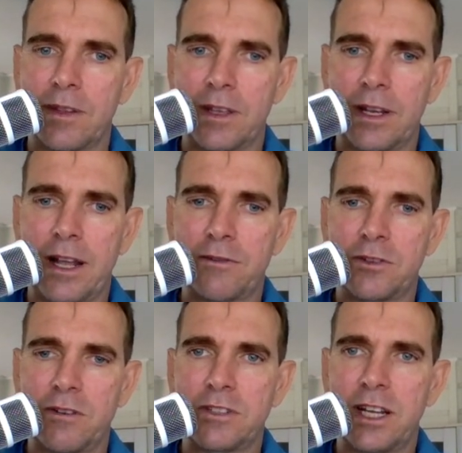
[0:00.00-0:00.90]
And
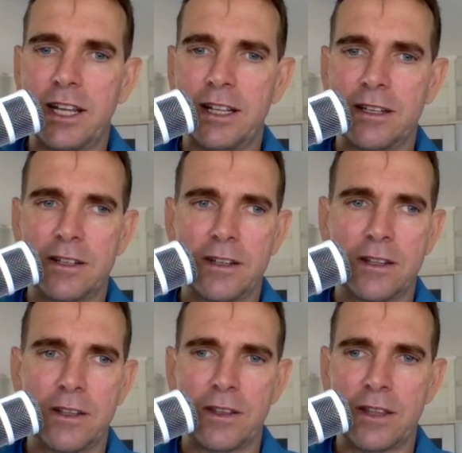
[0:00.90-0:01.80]
after I've done it,
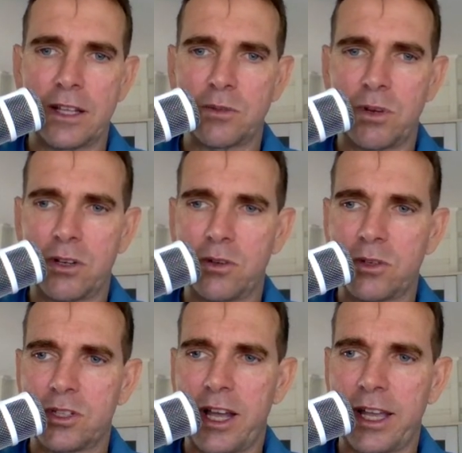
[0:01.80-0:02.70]
that's what it
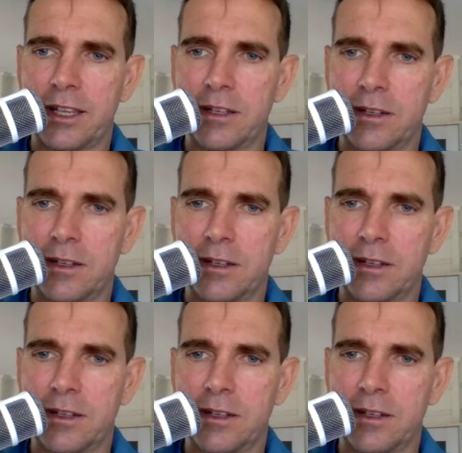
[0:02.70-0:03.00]
looks like.